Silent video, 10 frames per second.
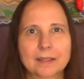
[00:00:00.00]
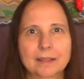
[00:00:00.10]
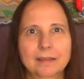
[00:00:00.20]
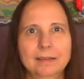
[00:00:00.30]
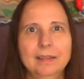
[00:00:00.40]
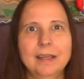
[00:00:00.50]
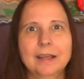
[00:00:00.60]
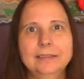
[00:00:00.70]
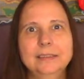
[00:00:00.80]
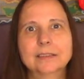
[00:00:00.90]
the
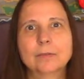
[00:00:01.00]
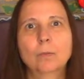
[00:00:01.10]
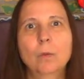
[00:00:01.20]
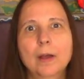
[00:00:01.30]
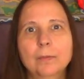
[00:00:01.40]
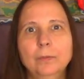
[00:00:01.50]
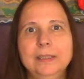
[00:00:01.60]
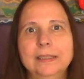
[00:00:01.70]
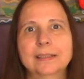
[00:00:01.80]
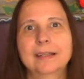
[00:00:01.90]
idea of what we
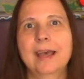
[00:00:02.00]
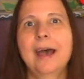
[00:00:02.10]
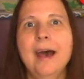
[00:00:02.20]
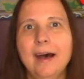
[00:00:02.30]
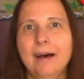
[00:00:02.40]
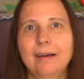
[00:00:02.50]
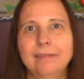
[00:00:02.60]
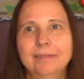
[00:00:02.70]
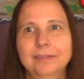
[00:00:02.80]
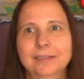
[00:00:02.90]
can have
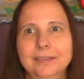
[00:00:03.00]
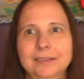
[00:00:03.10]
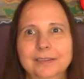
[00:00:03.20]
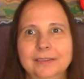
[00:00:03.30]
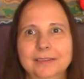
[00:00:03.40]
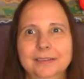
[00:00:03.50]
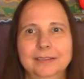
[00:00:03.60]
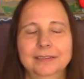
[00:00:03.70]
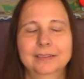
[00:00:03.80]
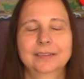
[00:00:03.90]

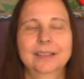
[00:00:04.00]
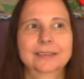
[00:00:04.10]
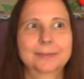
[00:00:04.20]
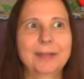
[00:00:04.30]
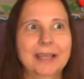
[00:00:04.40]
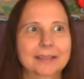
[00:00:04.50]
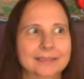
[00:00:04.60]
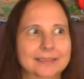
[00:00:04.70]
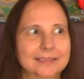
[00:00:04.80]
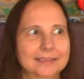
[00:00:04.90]
expands.